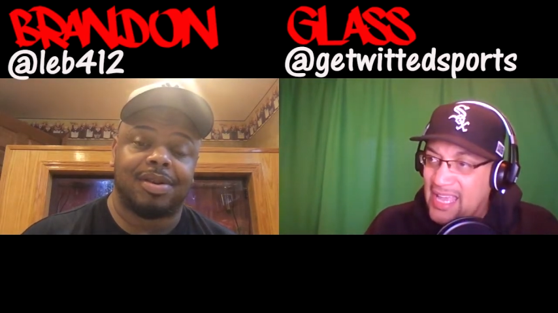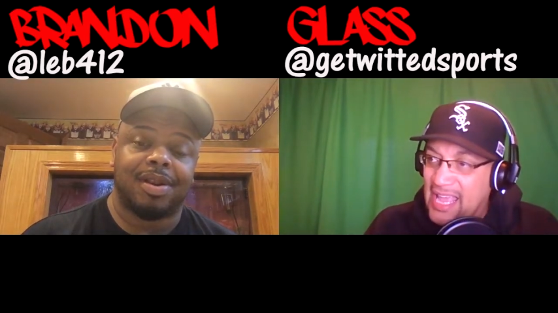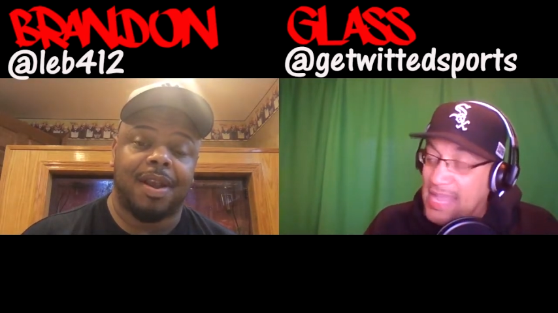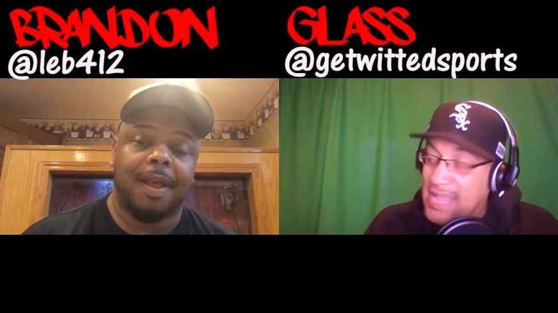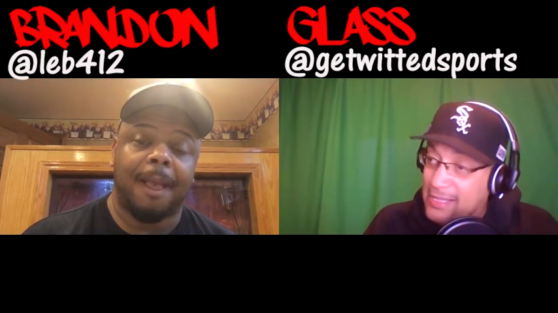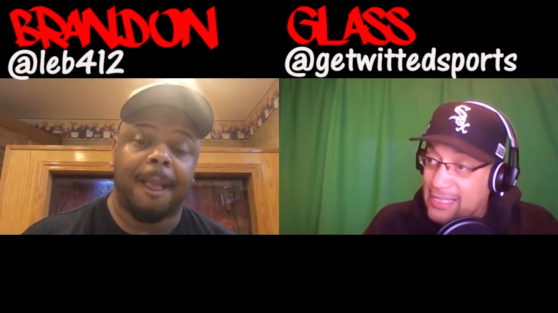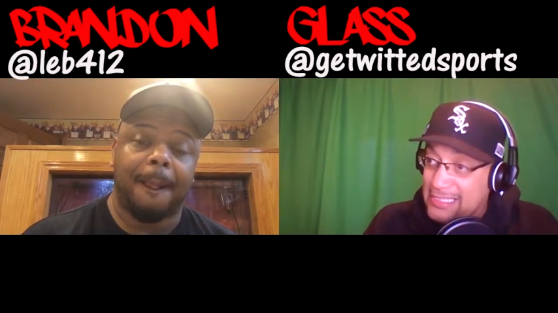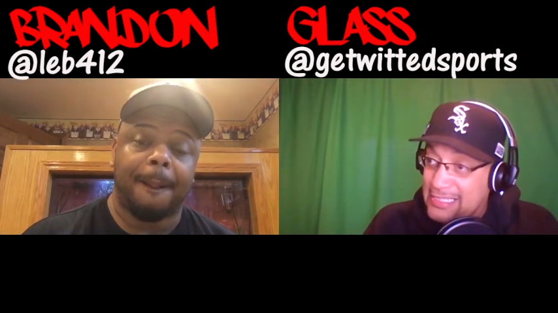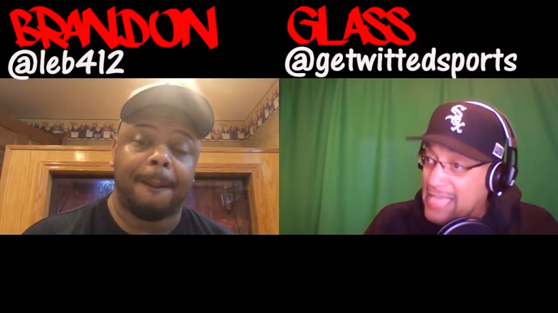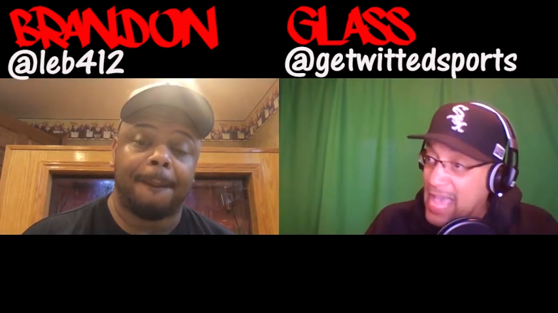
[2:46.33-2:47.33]
Speaker 1: And uh,
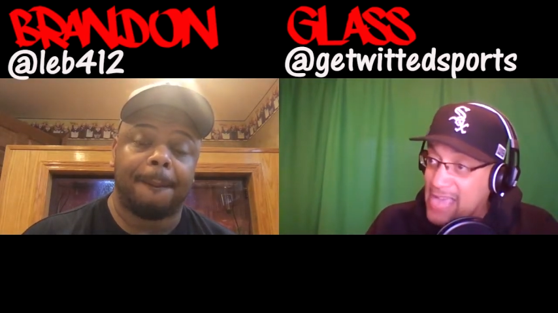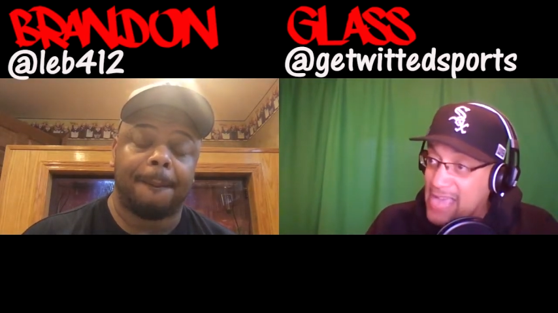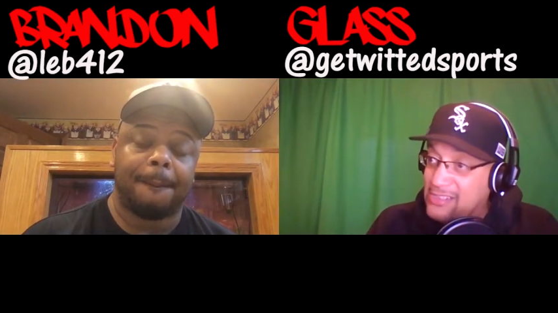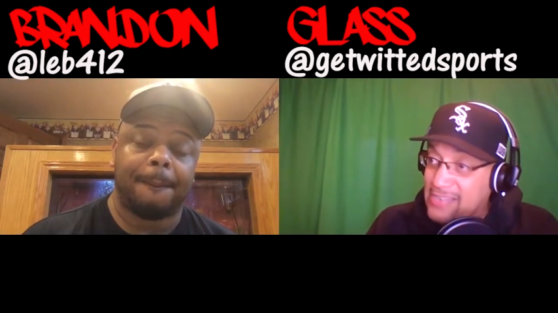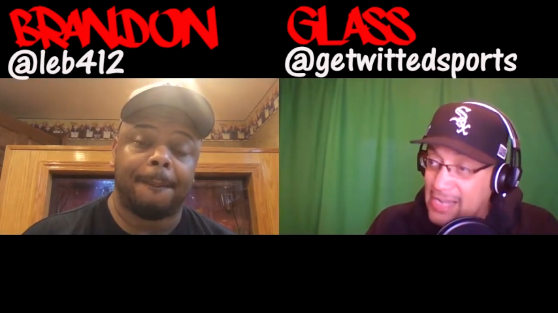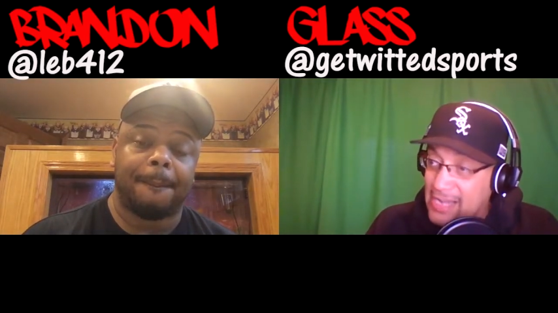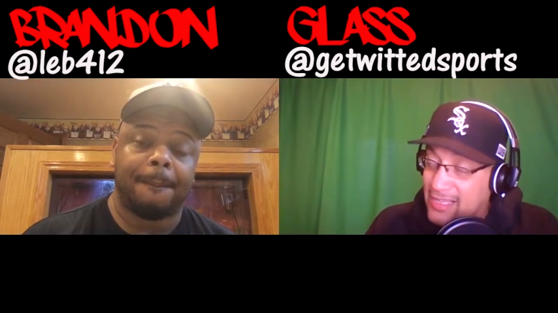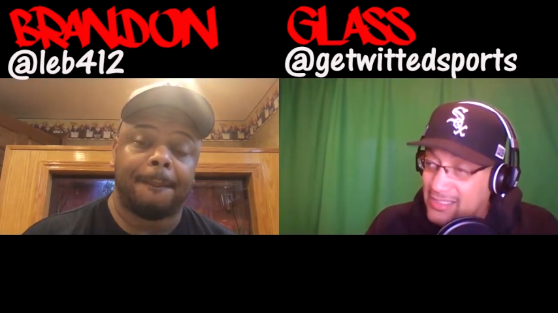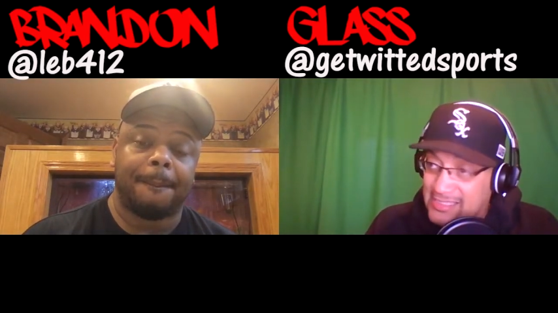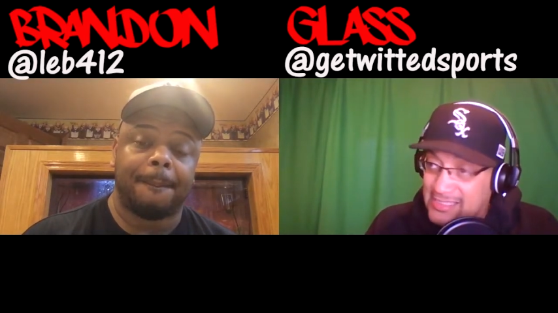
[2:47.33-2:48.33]
tired,
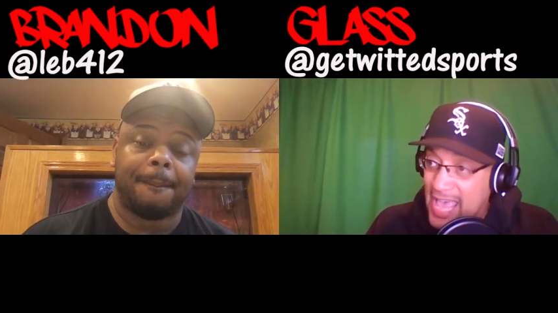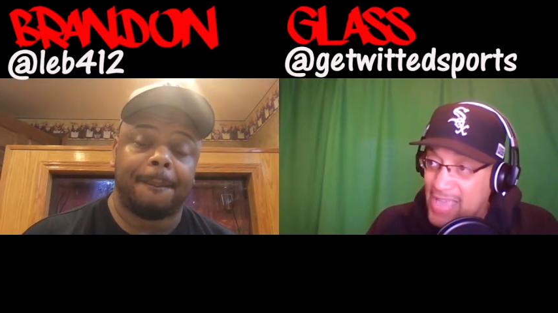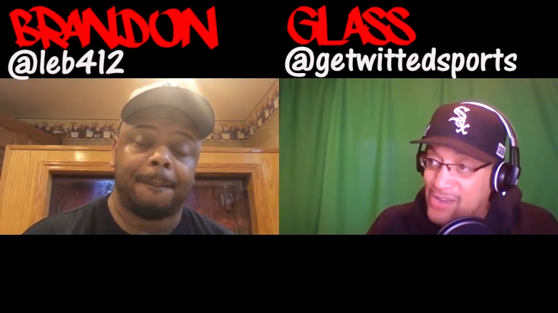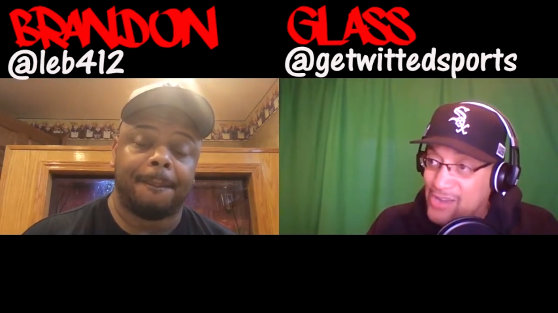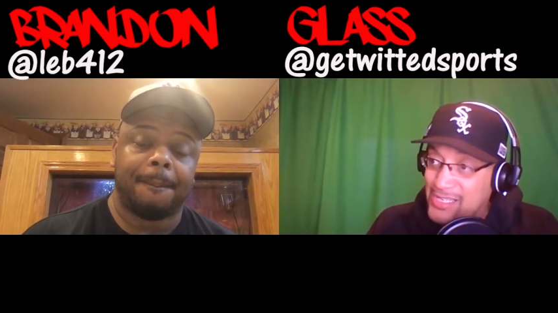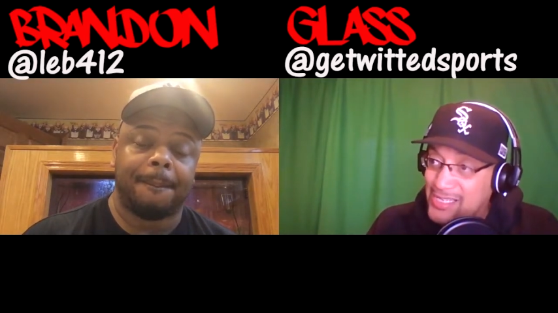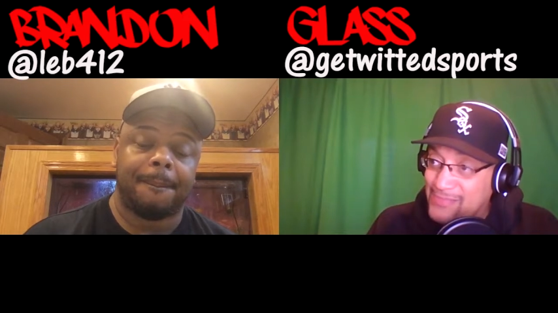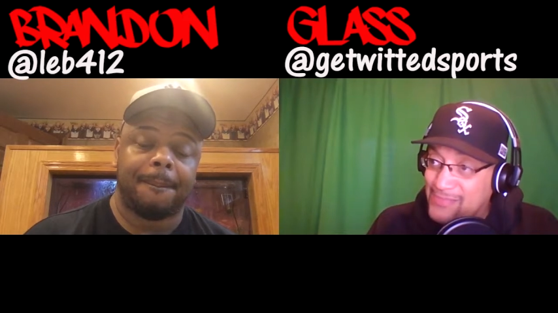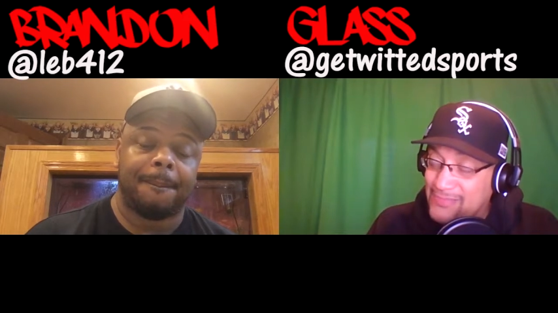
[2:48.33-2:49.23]
uh, tired uh,